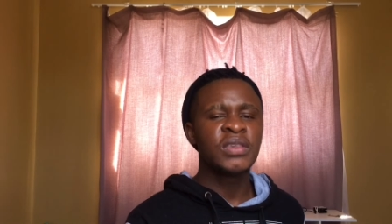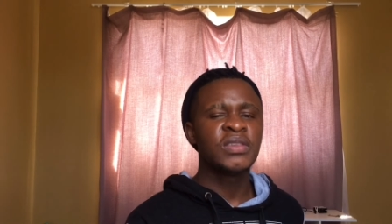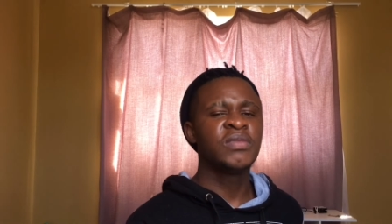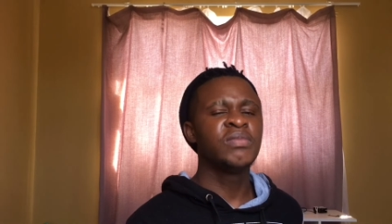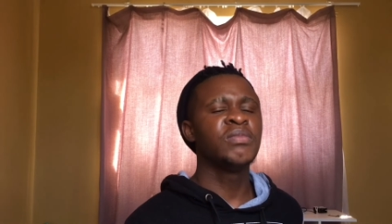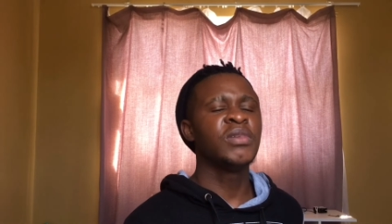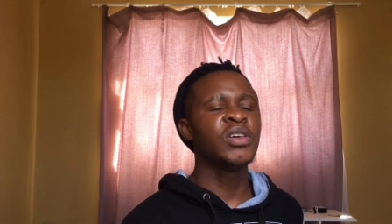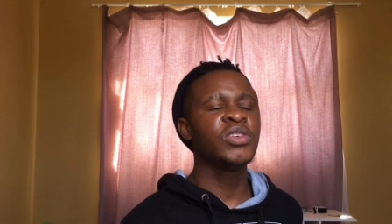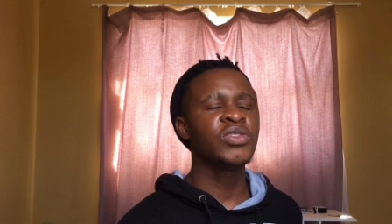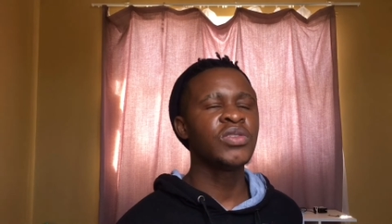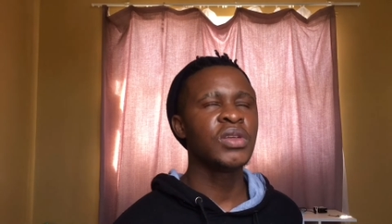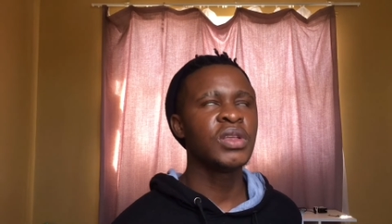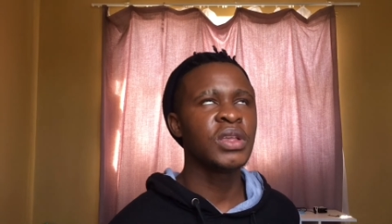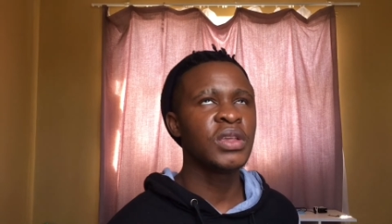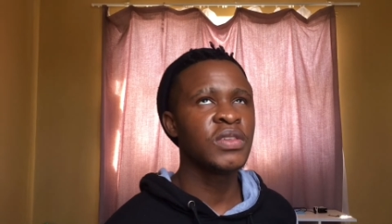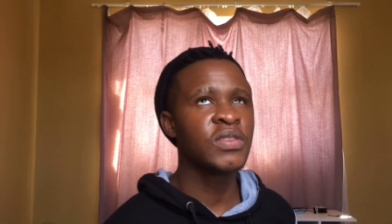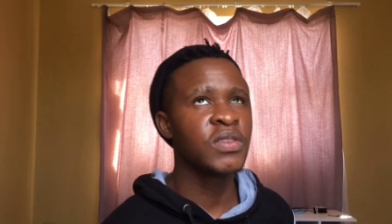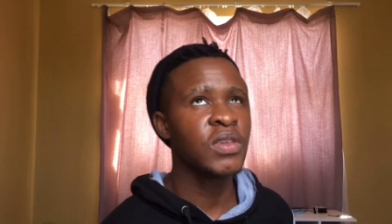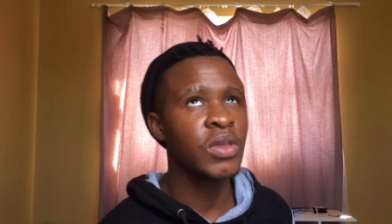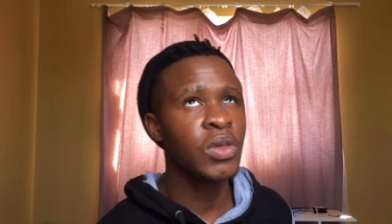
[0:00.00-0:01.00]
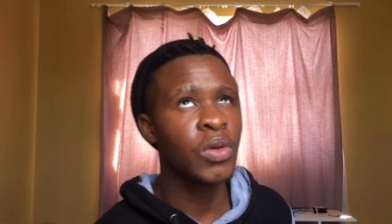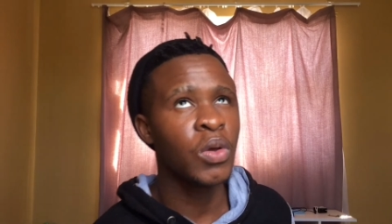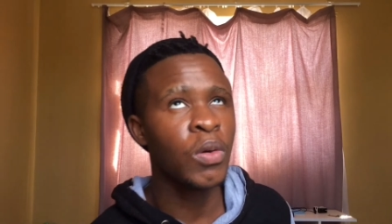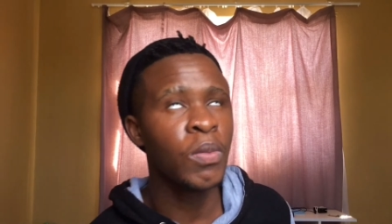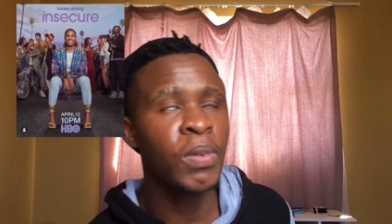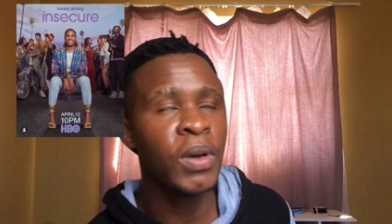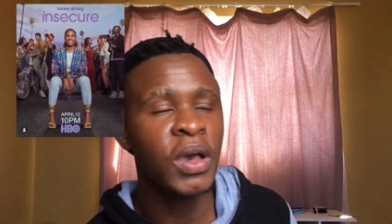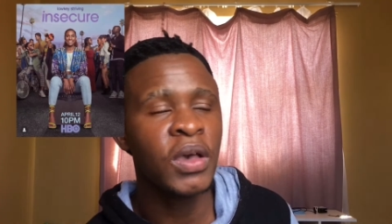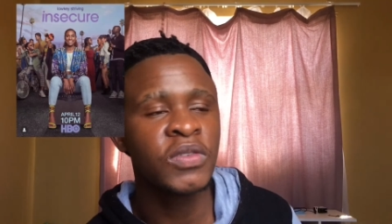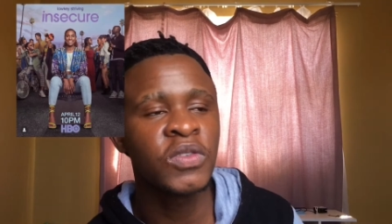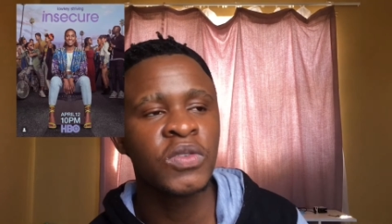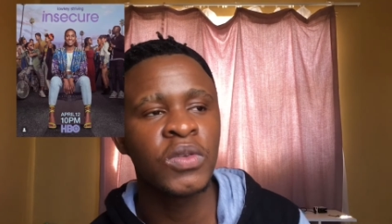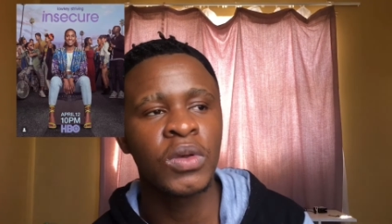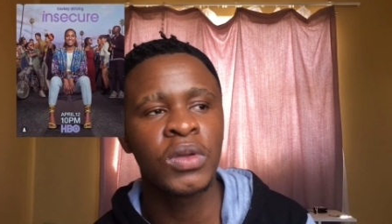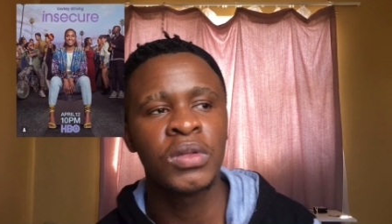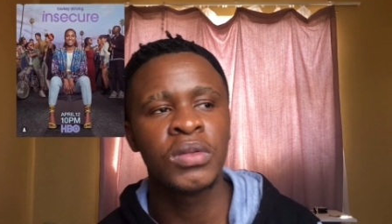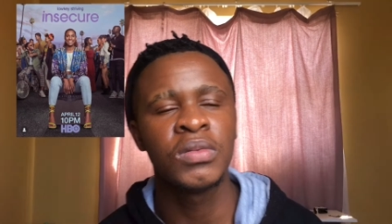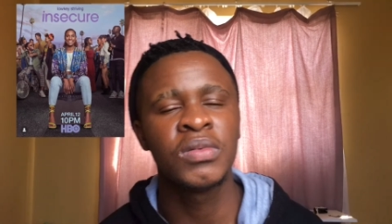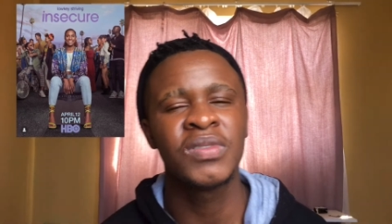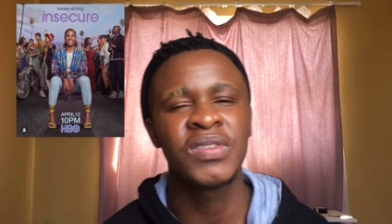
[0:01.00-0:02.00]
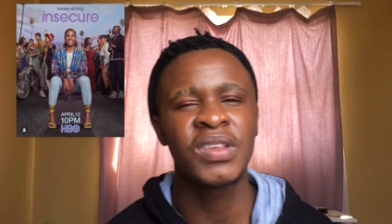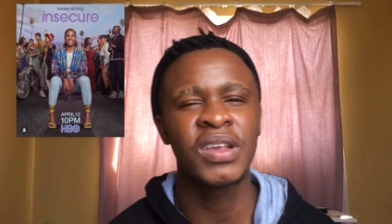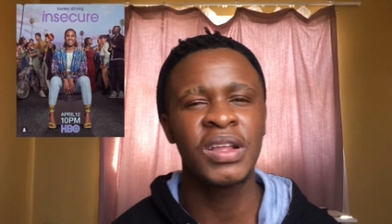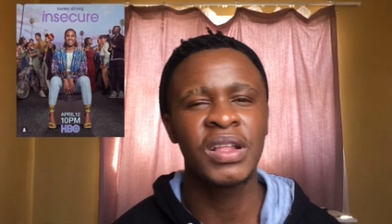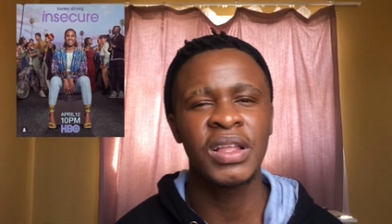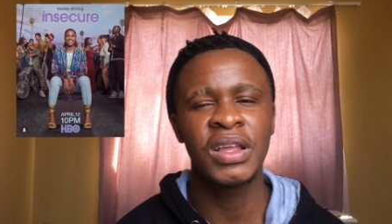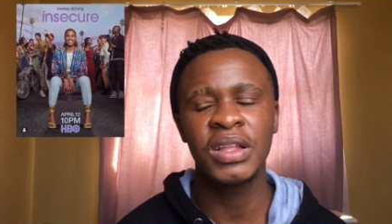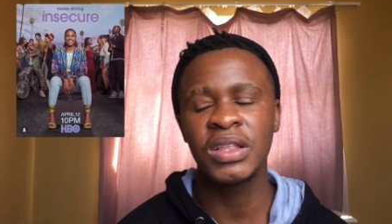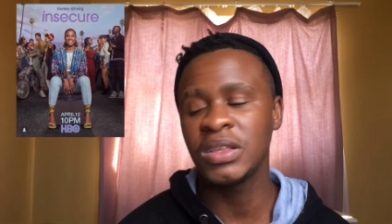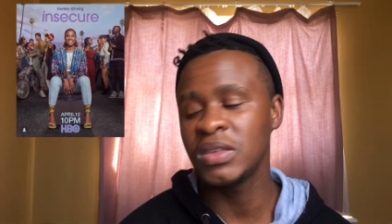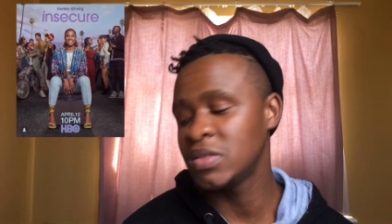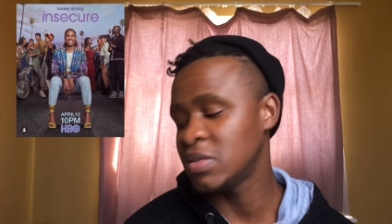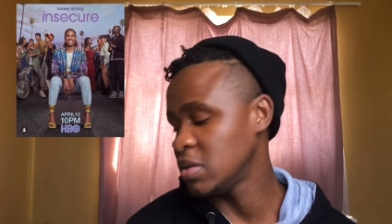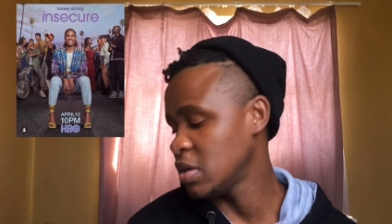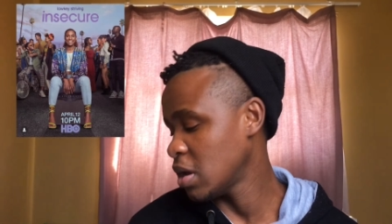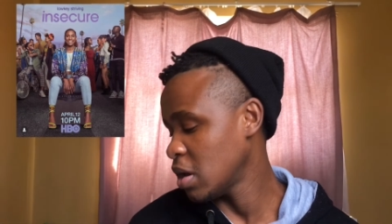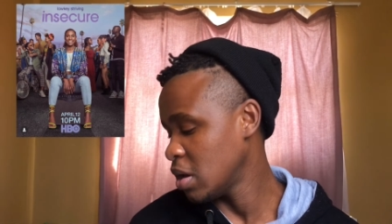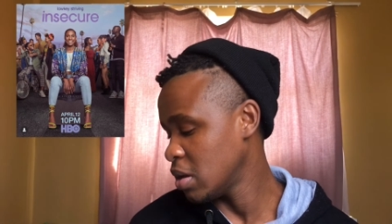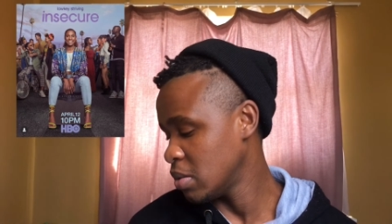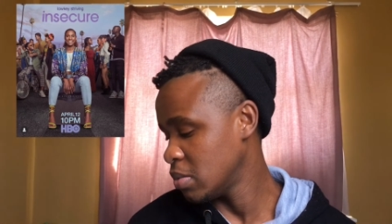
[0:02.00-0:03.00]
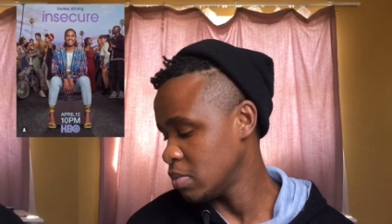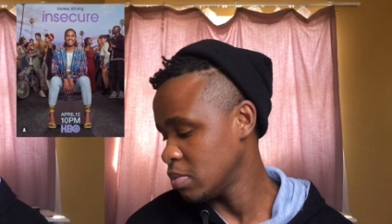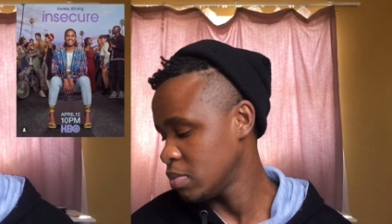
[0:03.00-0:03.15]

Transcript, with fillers: Smash on Insecure Pass on Single Ladies, yeah.